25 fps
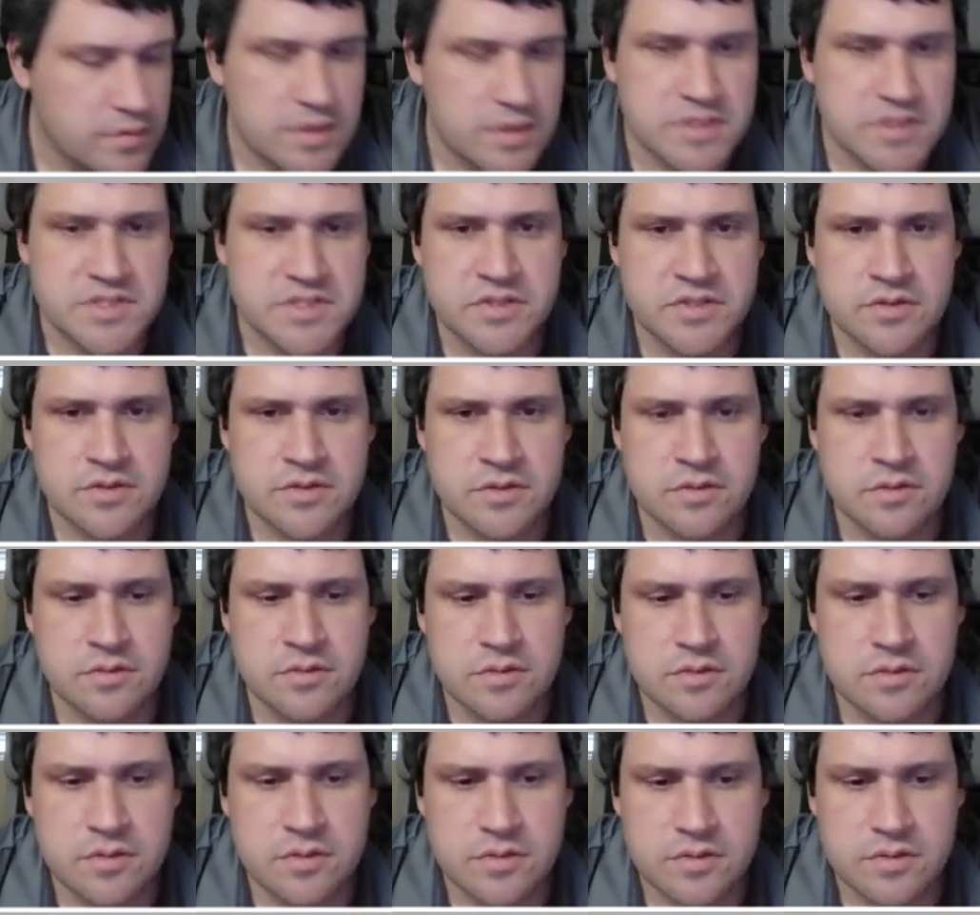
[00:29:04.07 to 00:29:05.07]
Let's do
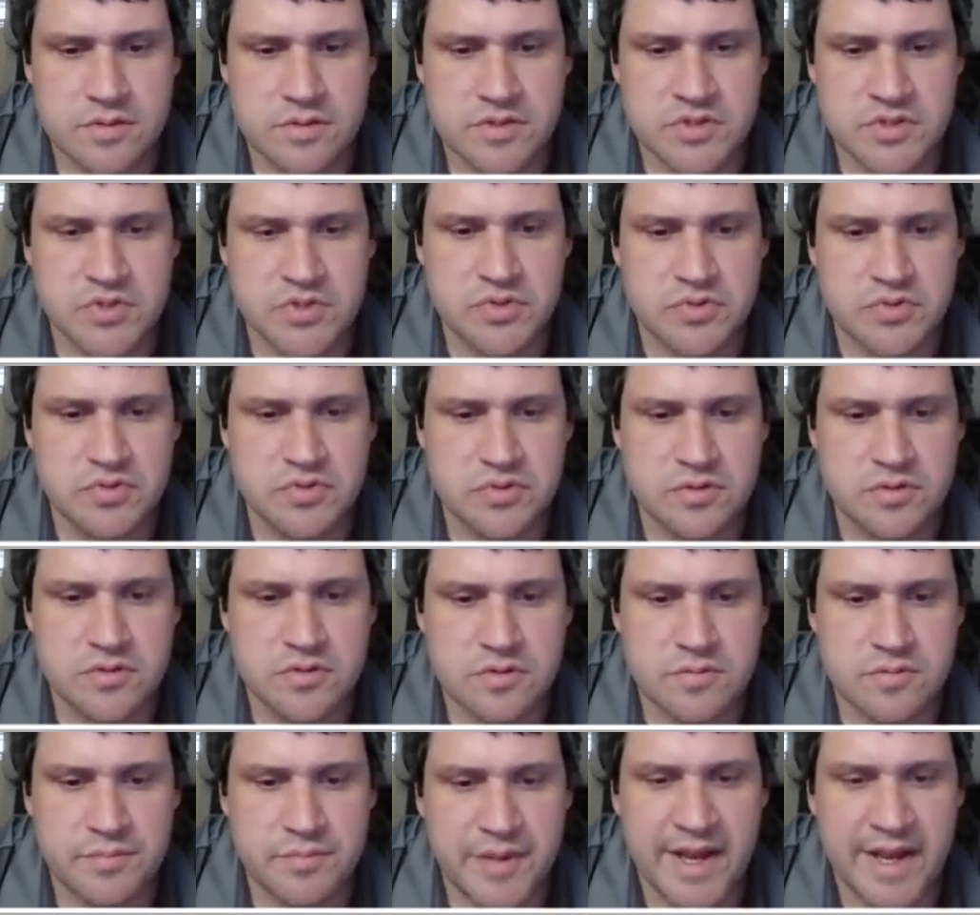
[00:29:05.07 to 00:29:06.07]
2
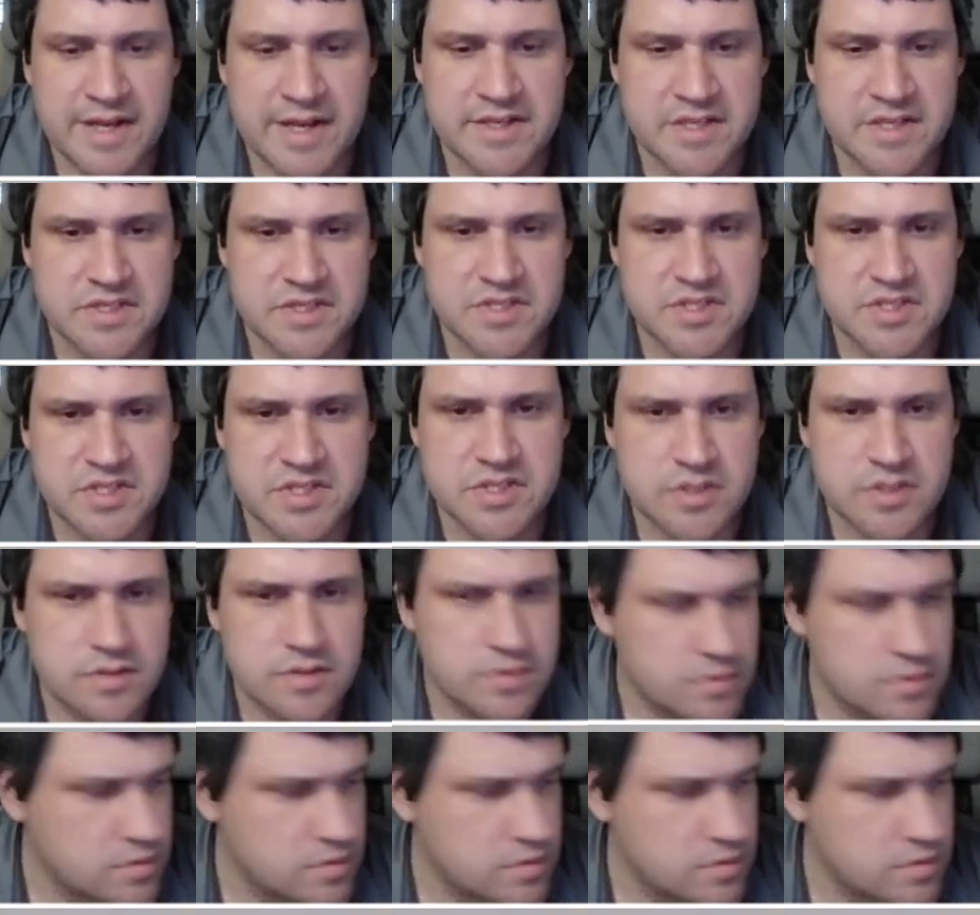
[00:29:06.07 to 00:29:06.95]
bandits.